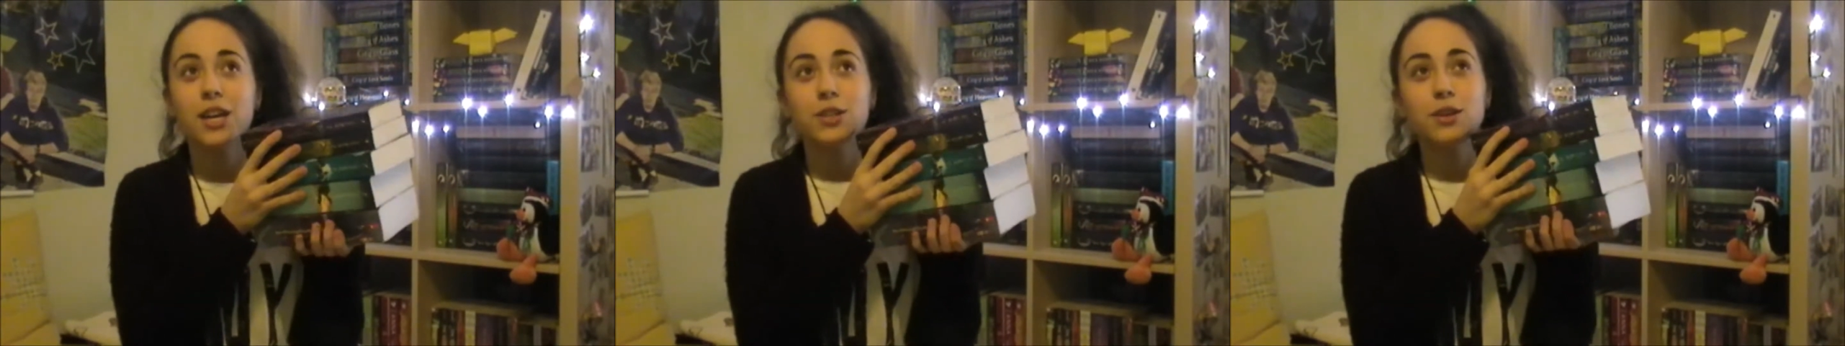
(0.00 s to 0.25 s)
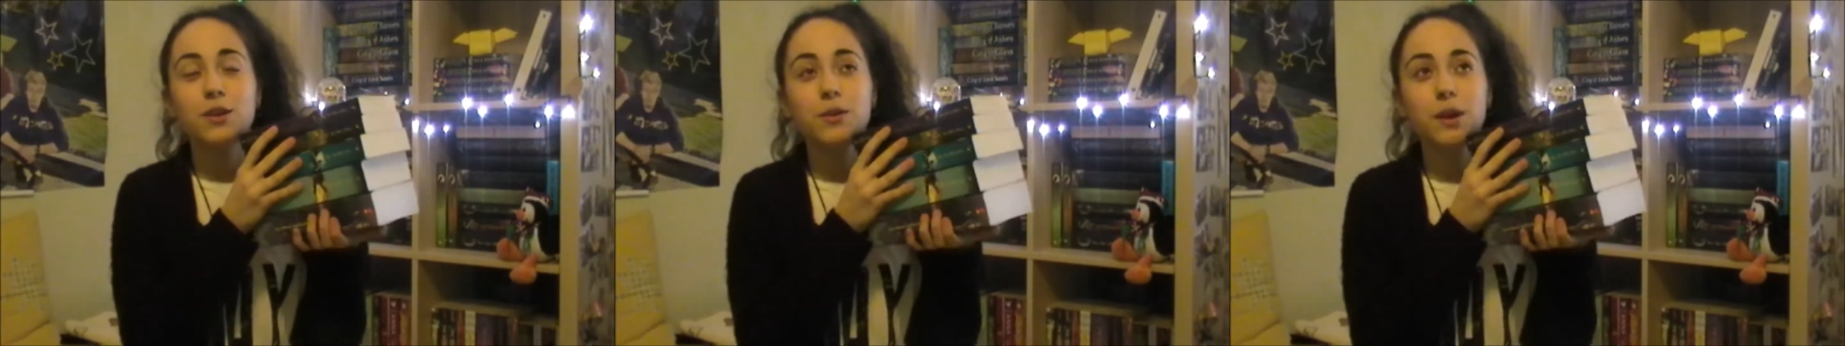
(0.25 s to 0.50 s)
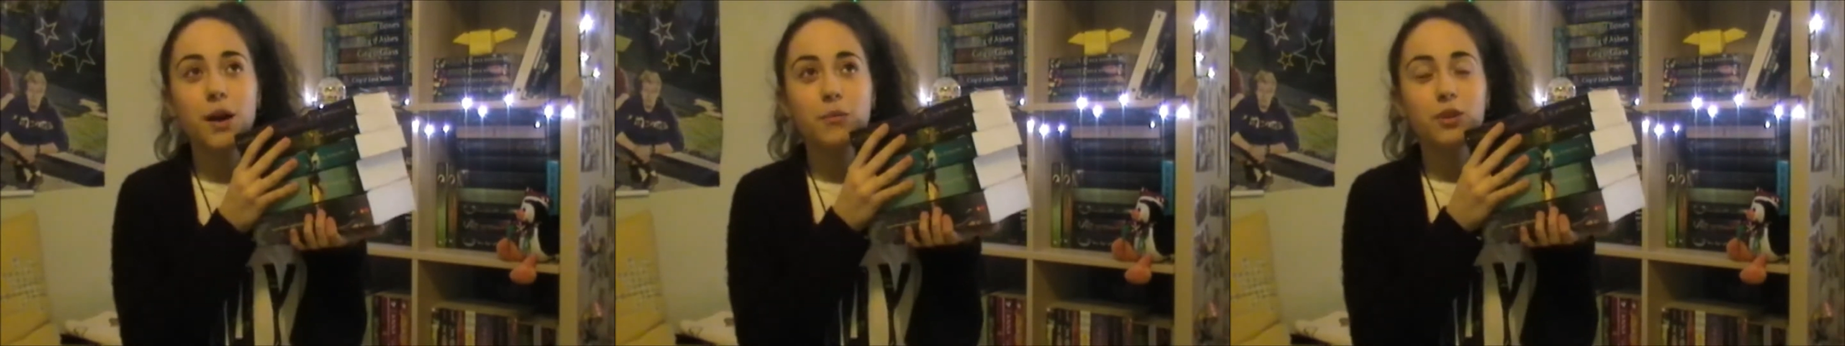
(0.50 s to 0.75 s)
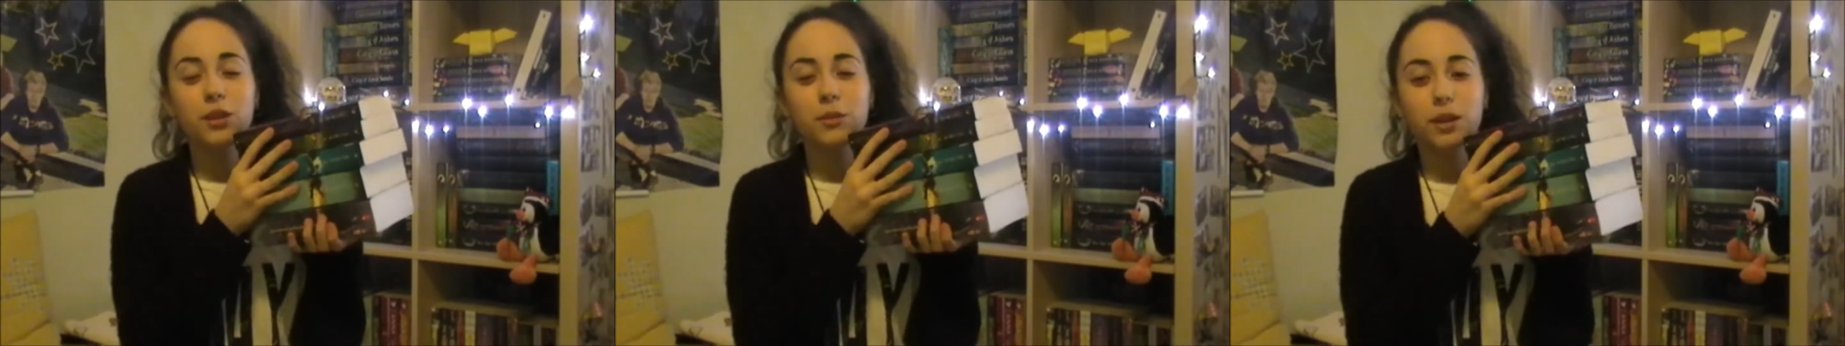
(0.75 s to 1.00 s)
So I'm
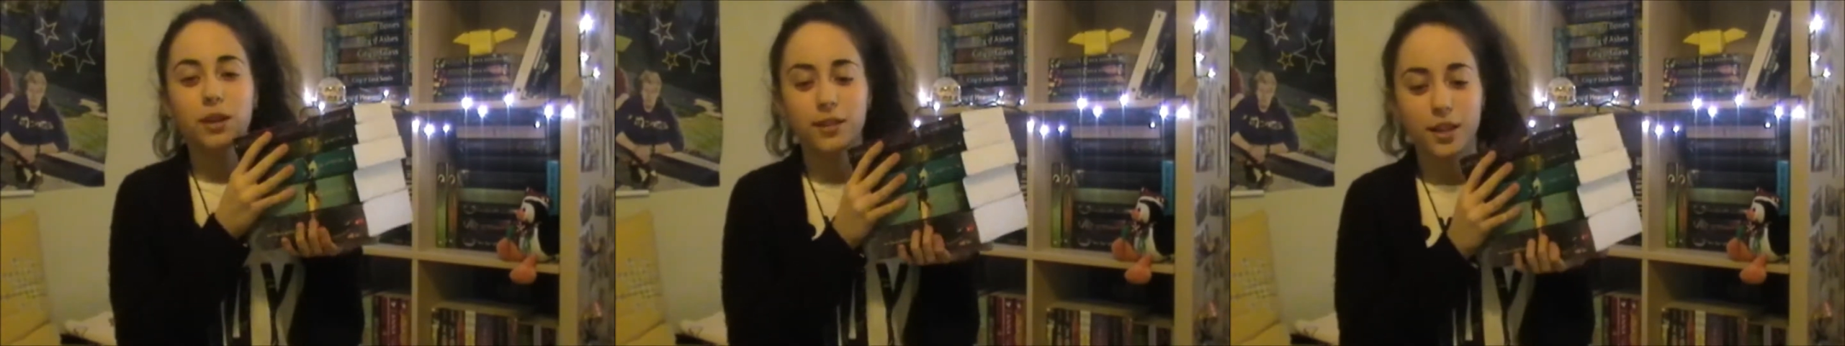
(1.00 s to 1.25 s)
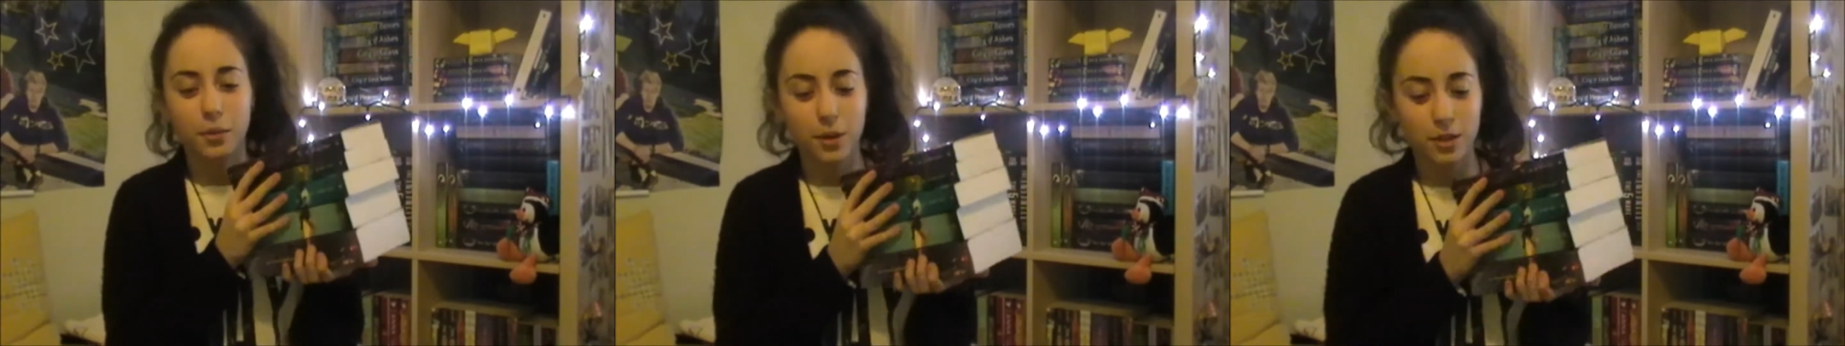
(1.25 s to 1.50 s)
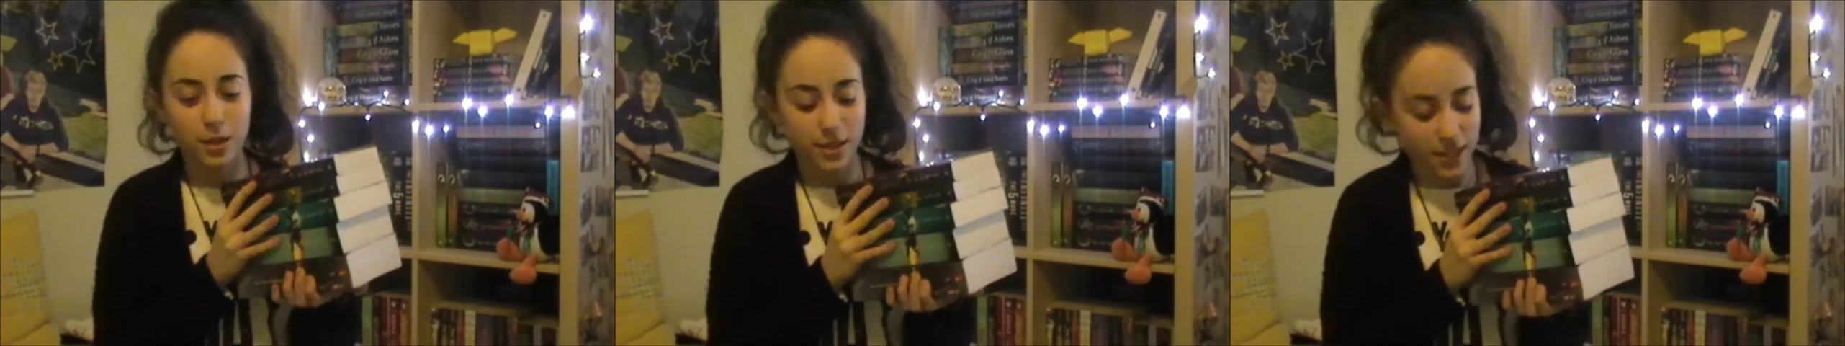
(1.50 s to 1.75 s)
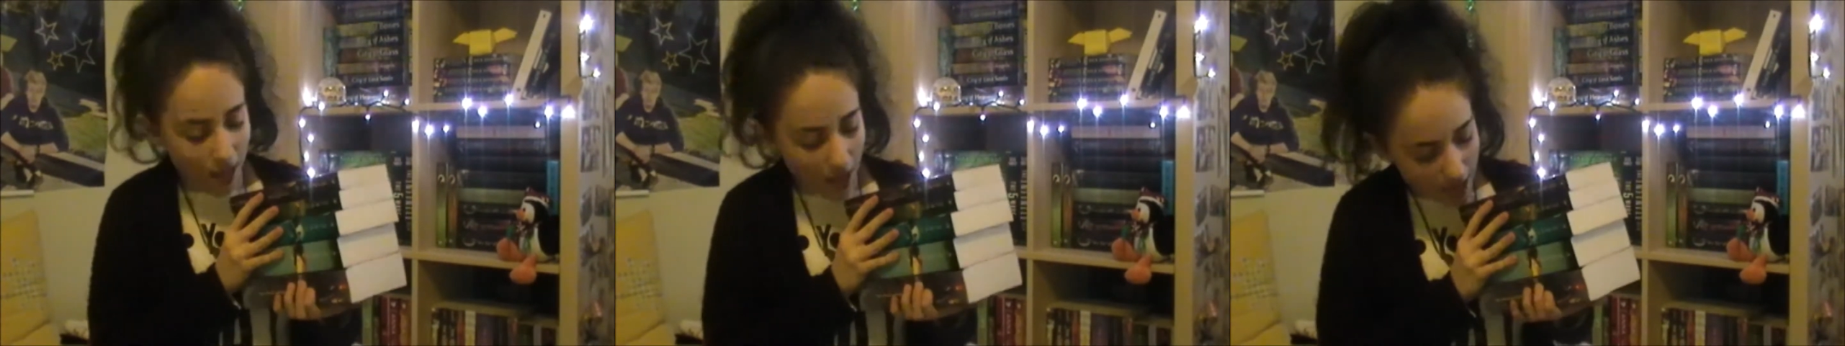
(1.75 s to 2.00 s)
really, really excited about this,